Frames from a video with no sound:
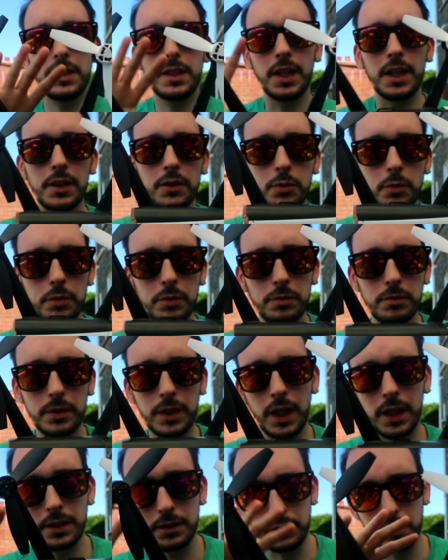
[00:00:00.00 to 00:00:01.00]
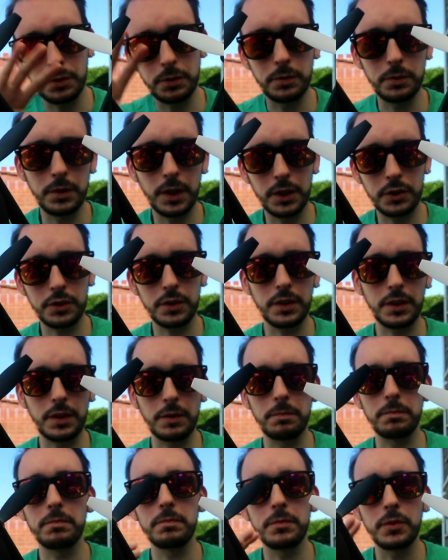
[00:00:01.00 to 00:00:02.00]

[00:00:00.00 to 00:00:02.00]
can you actually,